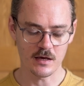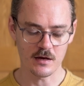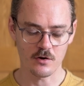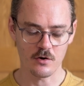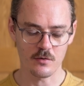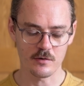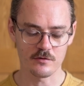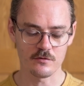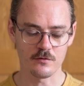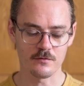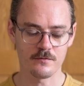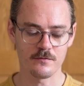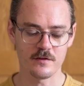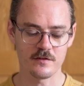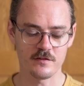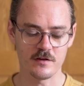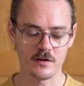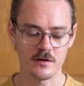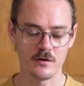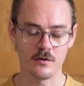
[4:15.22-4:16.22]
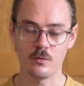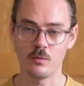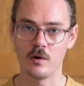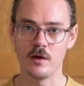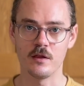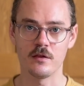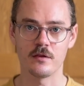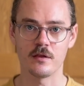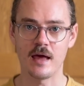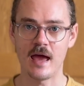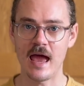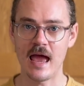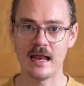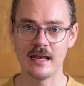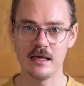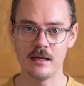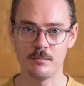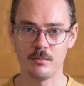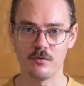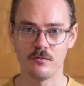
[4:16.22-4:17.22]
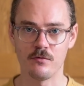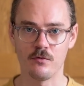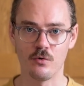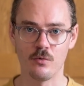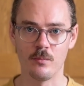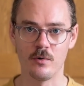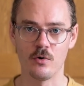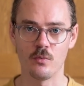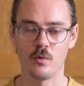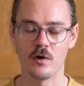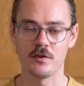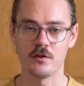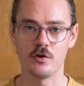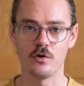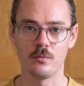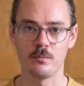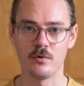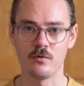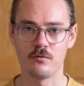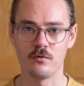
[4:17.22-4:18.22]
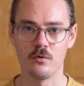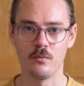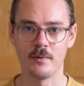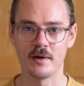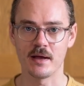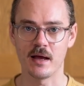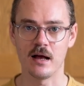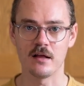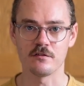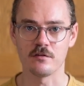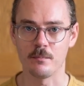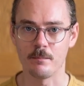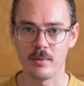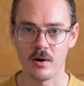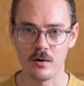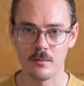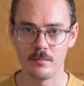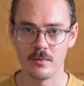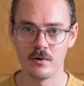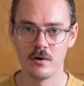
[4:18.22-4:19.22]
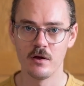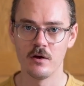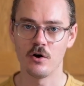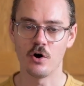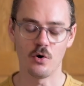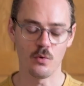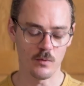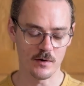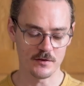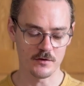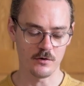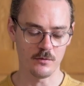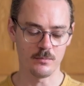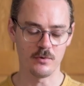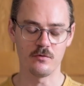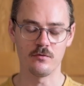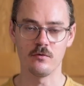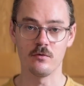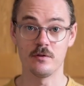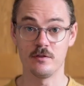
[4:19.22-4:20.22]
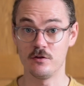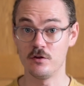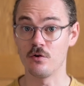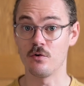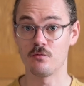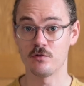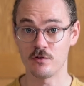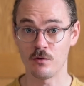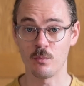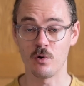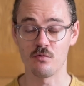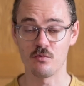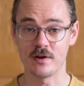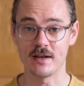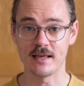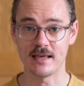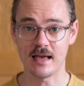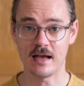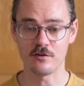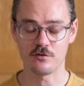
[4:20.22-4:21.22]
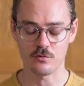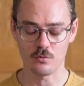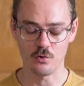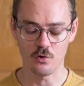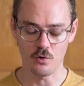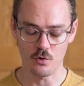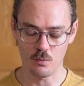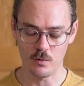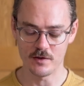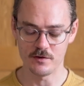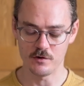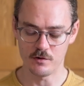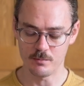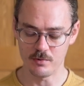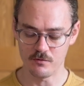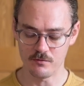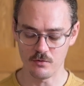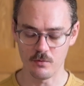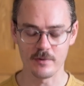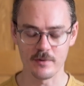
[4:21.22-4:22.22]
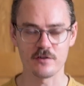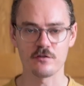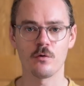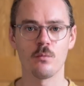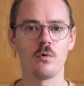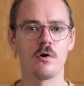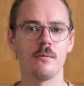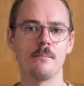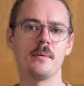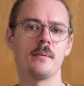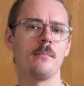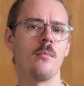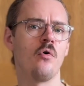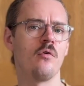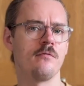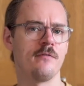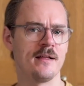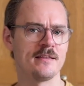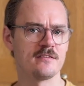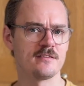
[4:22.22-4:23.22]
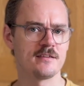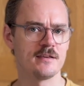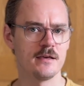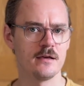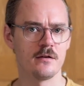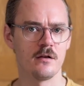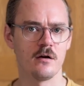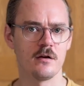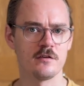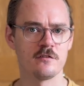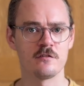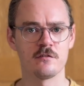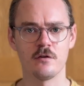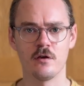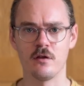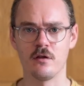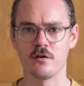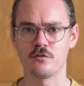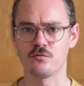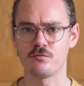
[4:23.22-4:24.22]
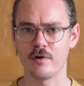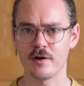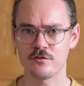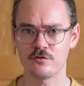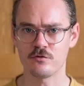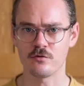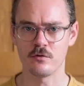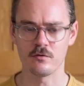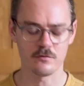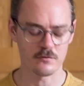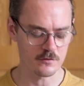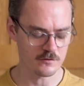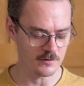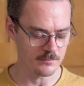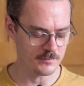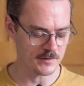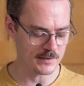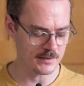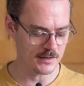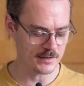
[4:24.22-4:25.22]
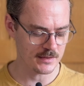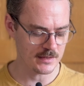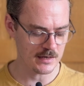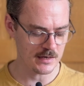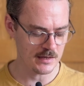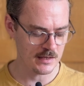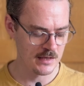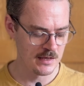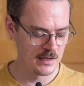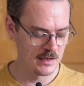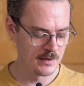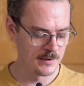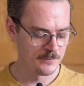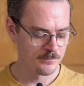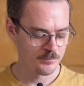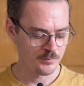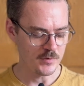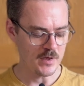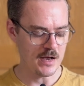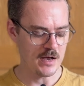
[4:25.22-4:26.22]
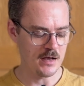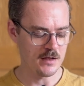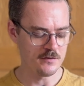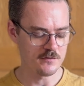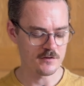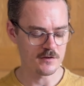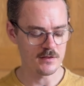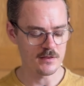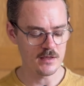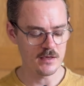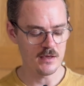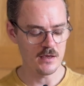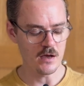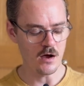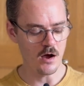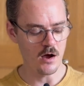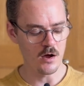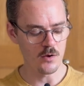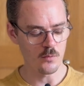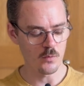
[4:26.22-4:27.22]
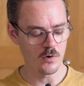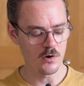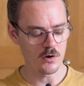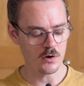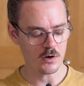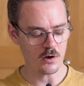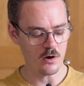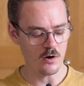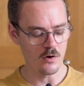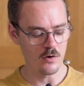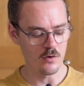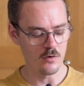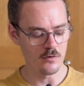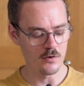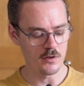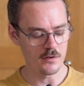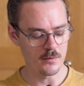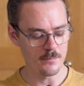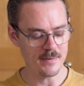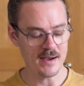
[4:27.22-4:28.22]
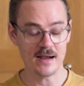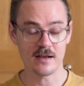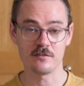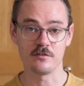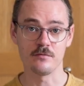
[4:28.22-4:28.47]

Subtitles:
going to fit in with any performer, whether you're performing at a pub or whether you're somewhere really casual, or whether you're performing somewhere a bit more fancy, a nice restaurant or something like that. And the artwork on the backs of